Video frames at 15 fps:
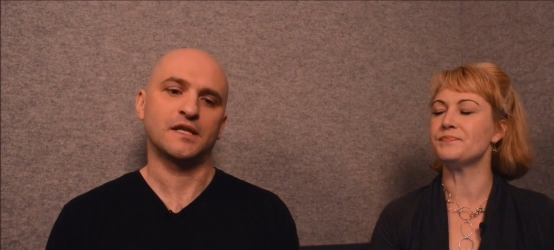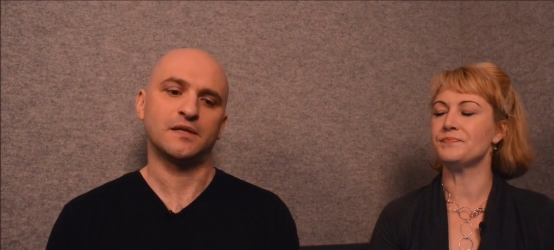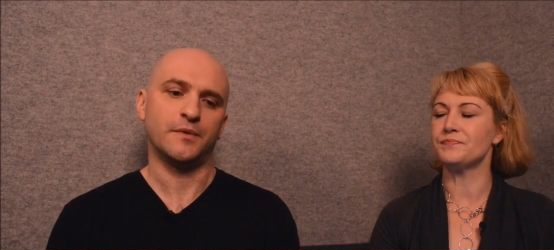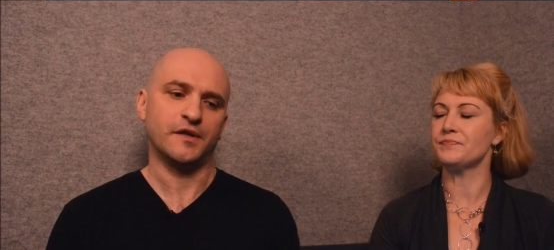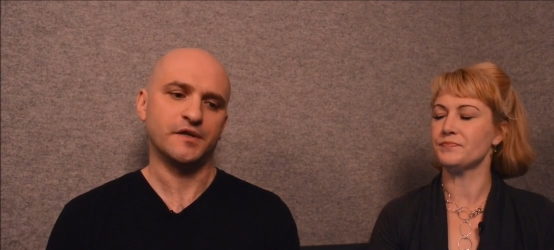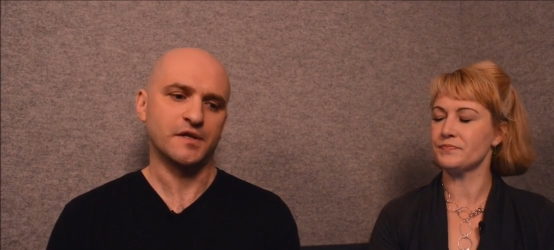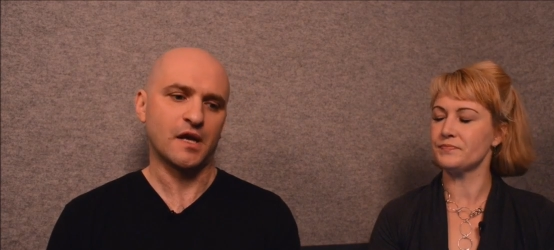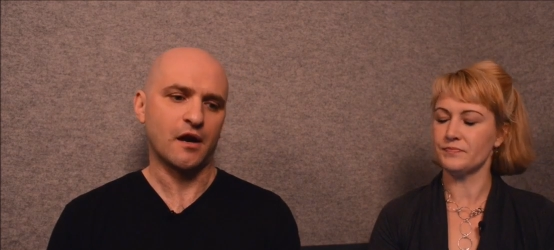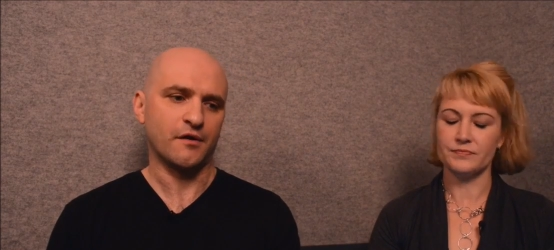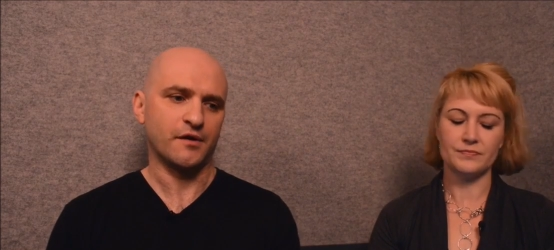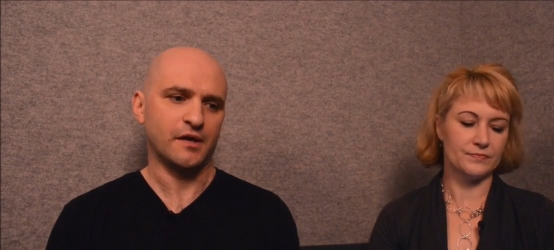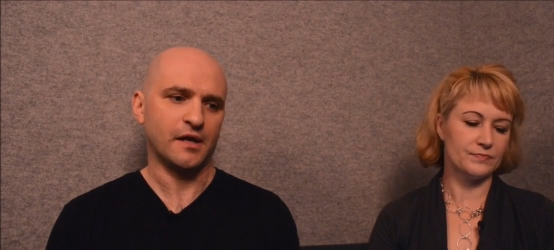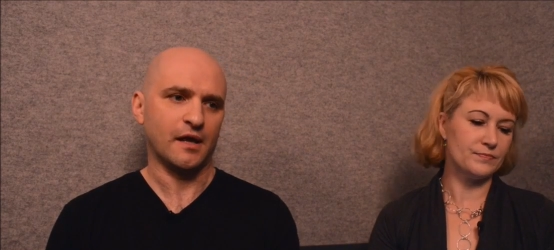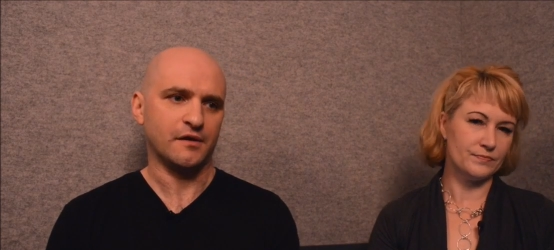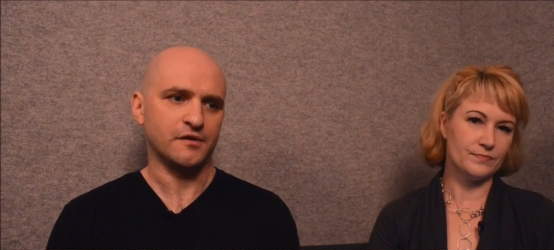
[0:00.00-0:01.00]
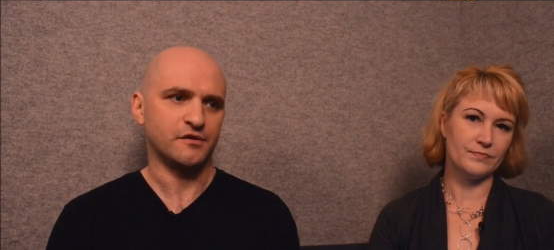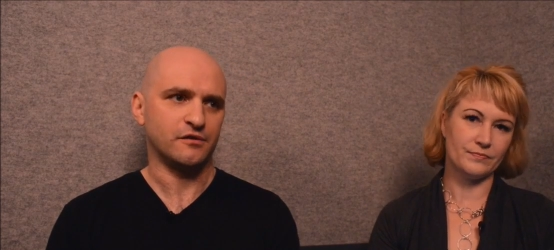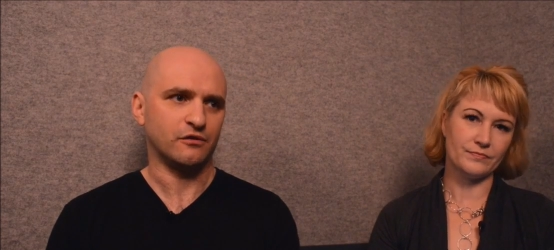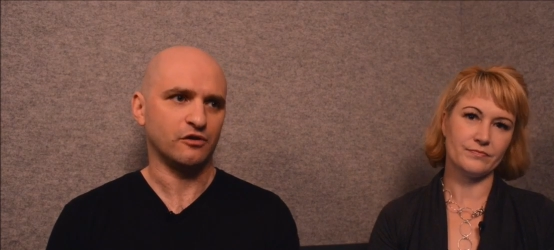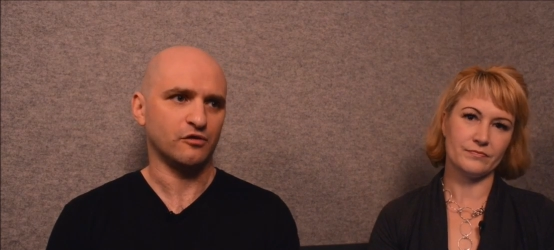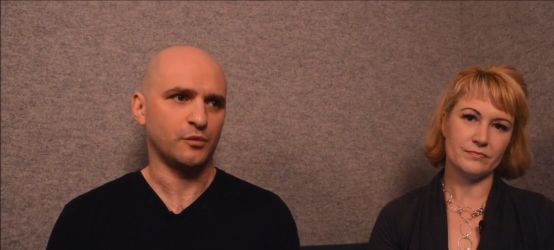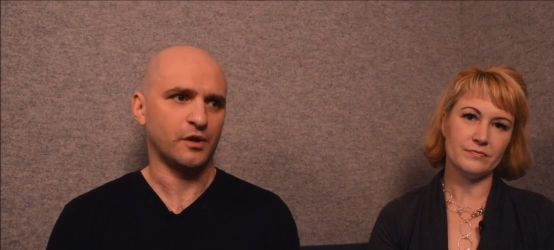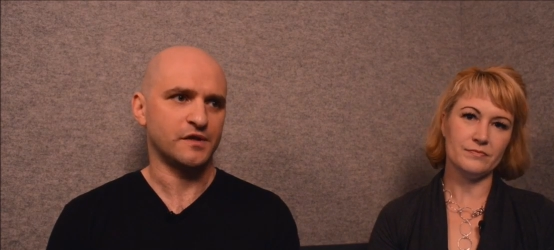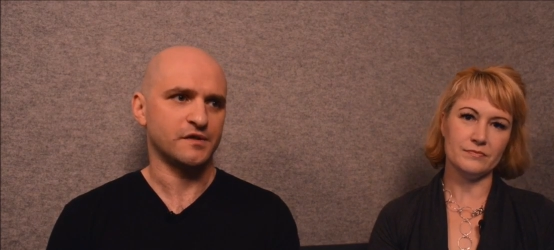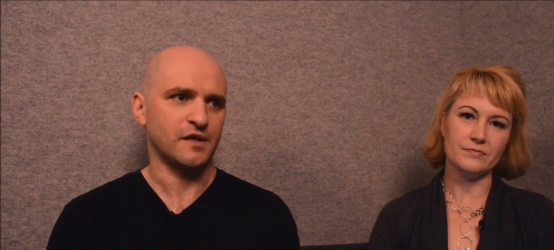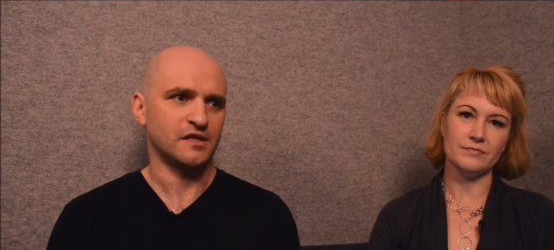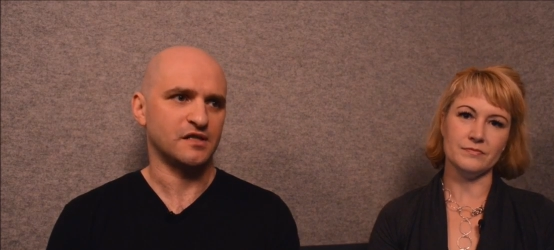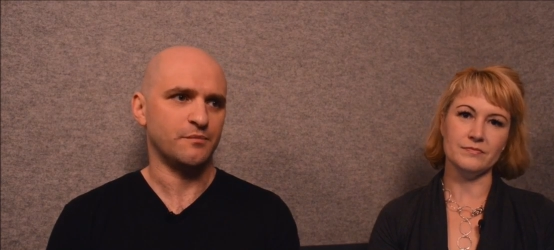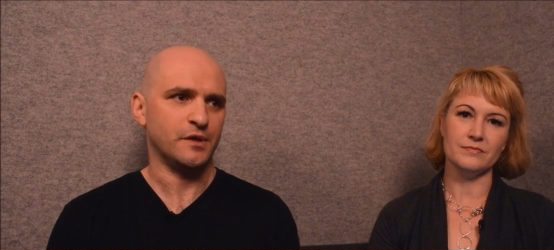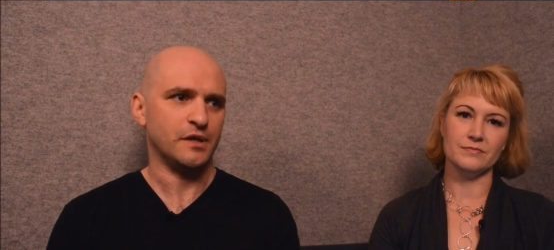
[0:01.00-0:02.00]
Speaker 1: like to be desired again, to learn what
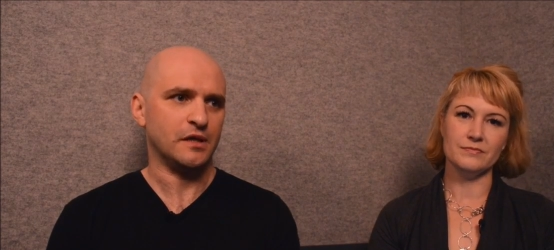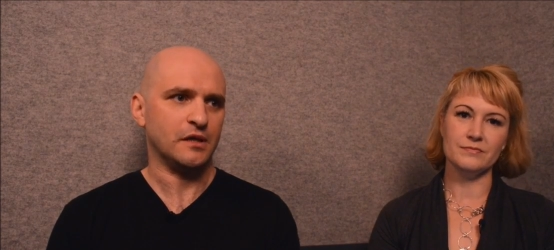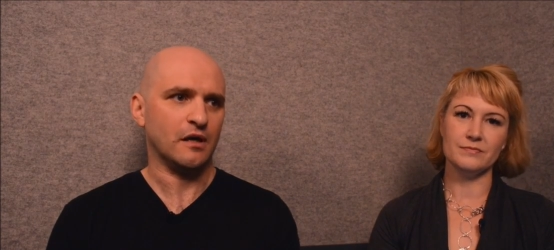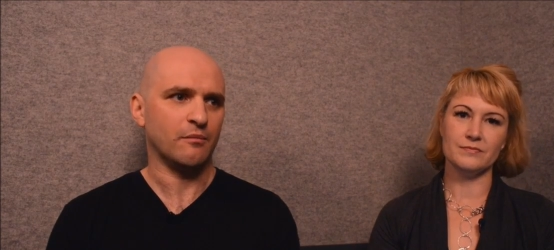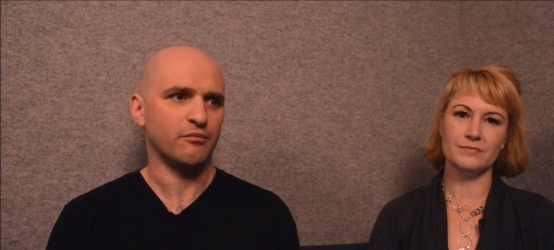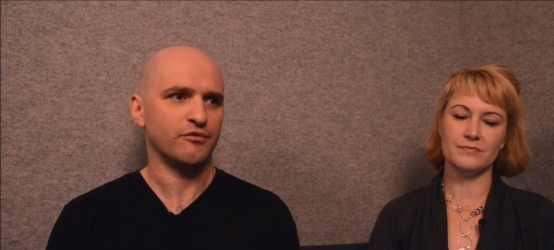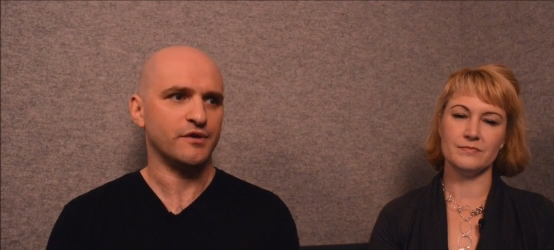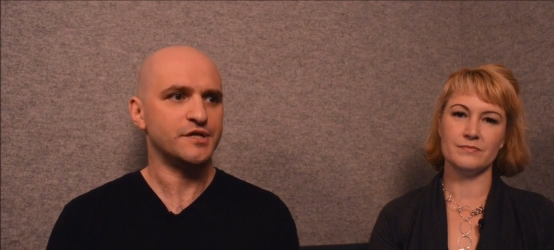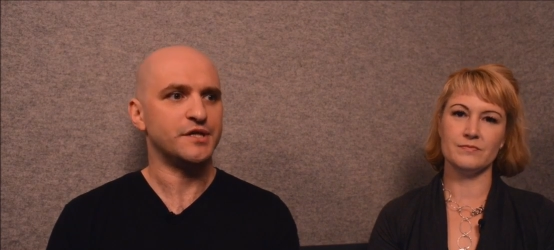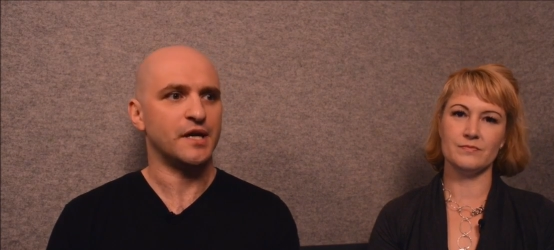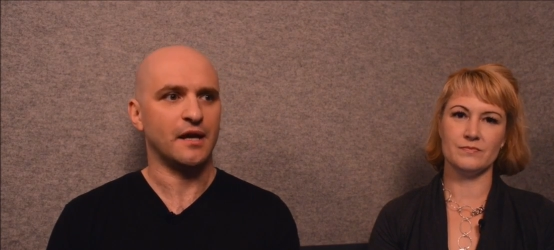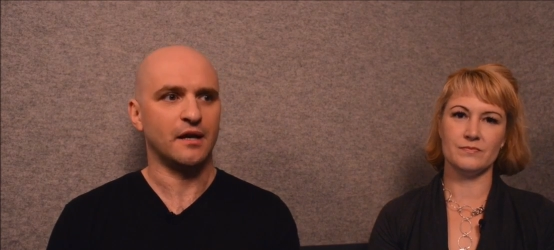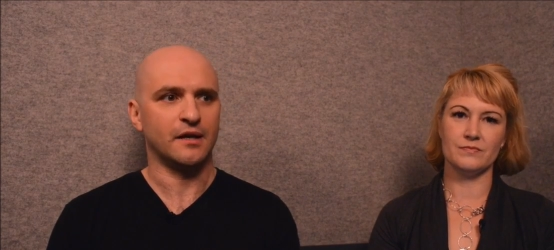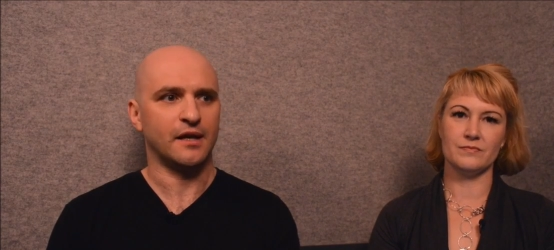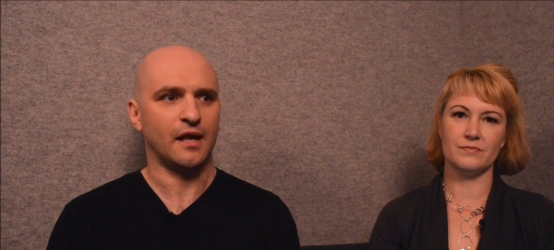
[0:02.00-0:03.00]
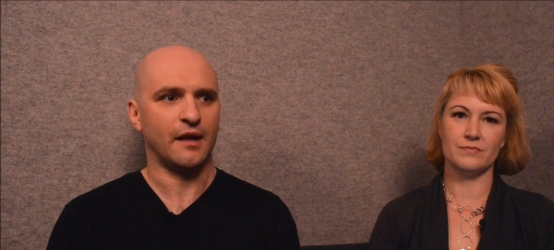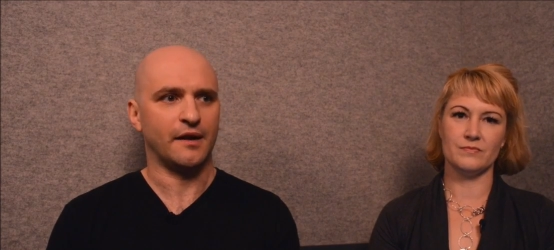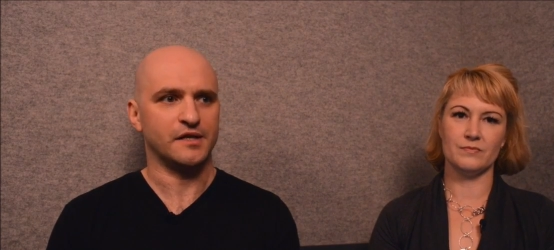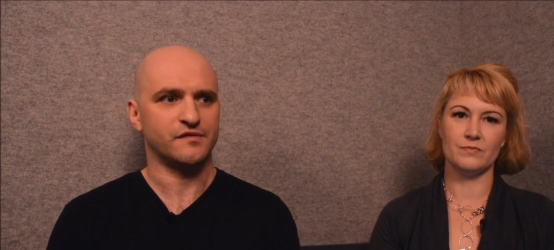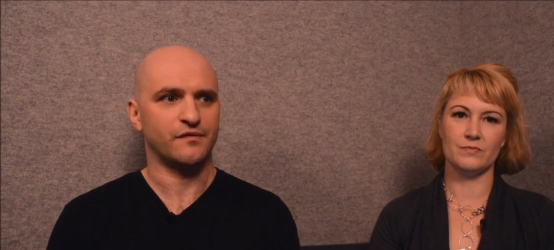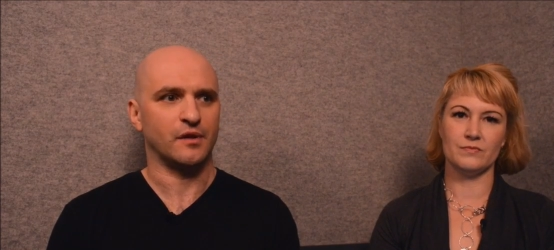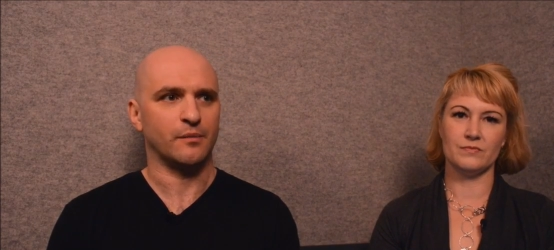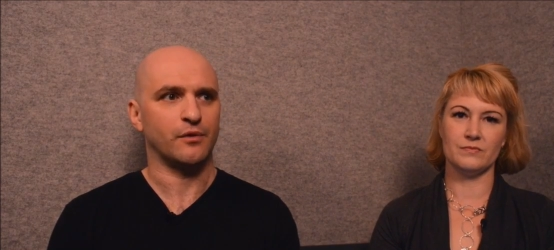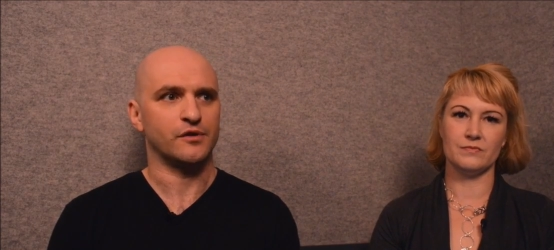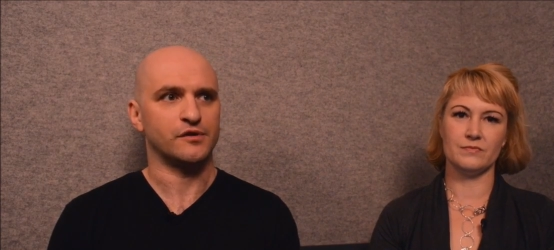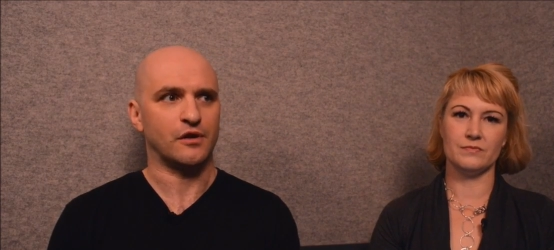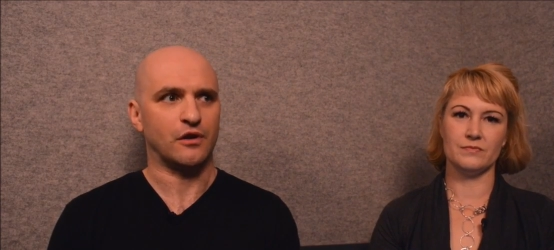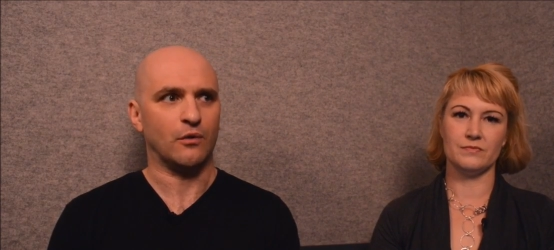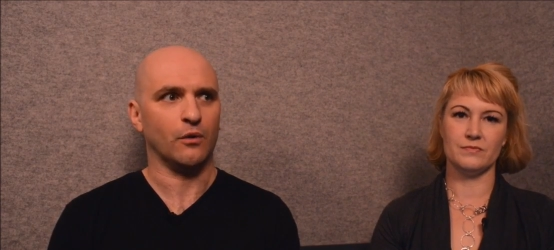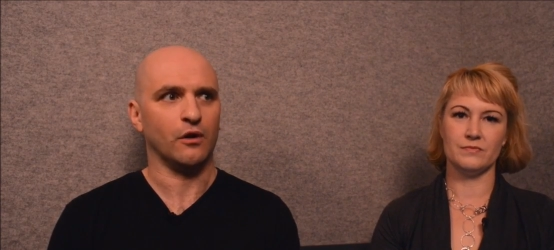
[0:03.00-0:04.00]
it's like to be appreciated again as for the
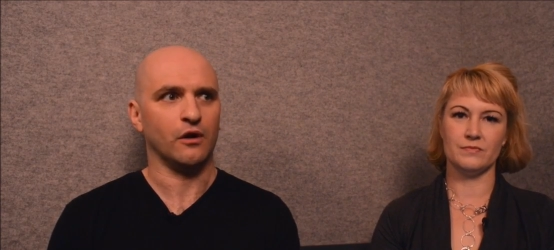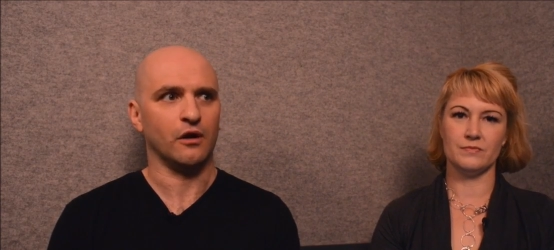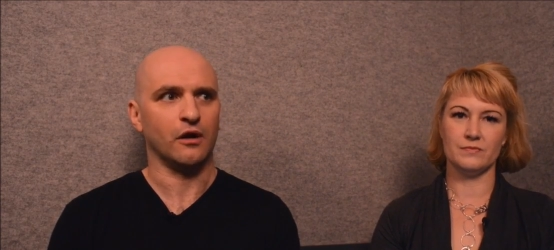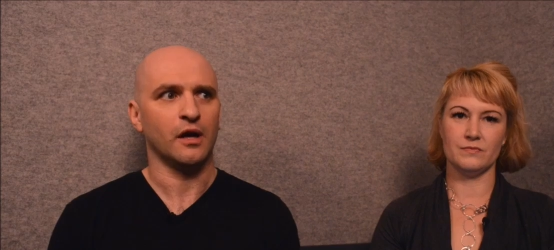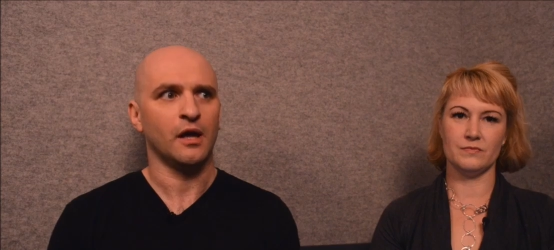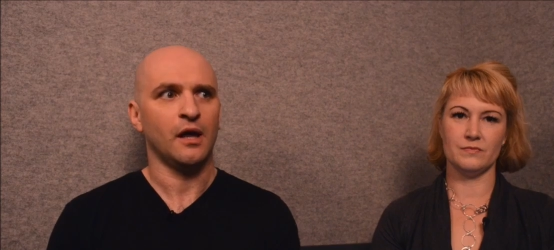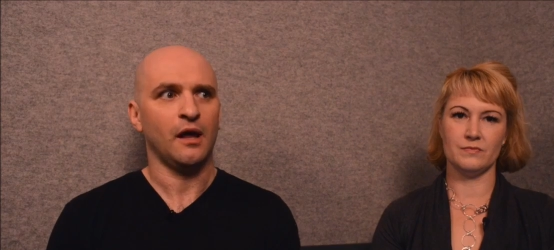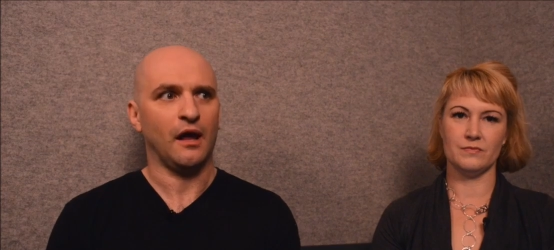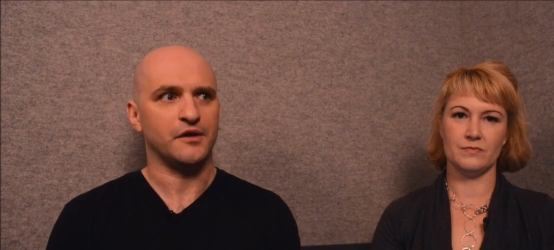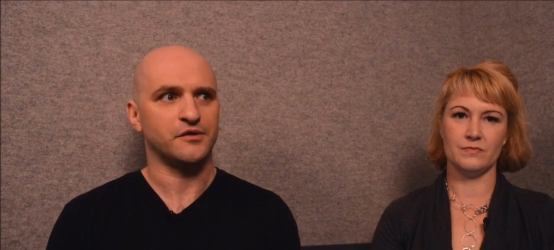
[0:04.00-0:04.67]
person you are,